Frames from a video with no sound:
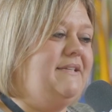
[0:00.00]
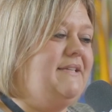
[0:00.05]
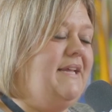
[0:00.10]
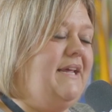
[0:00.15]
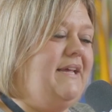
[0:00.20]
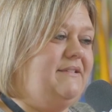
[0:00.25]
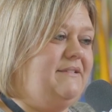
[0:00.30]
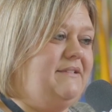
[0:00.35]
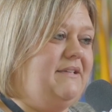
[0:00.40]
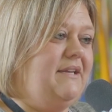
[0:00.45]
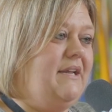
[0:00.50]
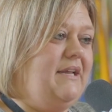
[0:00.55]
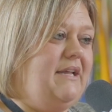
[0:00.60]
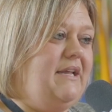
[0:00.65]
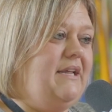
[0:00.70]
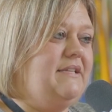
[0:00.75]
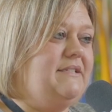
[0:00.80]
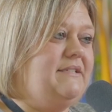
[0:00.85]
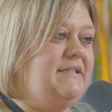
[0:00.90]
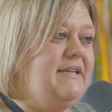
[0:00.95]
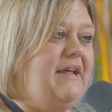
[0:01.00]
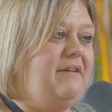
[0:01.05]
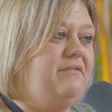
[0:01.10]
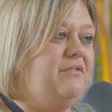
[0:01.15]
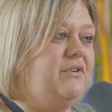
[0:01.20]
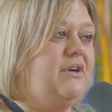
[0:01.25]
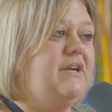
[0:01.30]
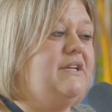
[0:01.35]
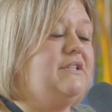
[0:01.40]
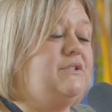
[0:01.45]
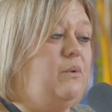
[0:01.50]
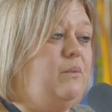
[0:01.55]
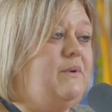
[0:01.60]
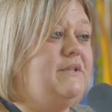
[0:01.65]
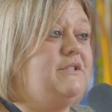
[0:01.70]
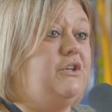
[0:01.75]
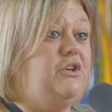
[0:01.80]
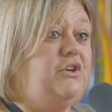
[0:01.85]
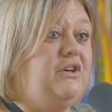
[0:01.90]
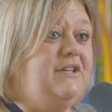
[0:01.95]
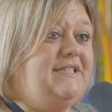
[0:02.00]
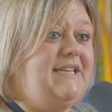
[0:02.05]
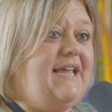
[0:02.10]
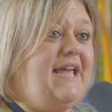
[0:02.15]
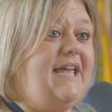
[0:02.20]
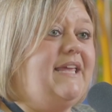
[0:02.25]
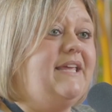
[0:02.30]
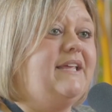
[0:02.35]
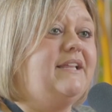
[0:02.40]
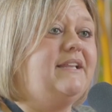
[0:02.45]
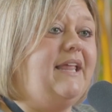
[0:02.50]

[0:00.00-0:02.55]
day is never, it's always a good day.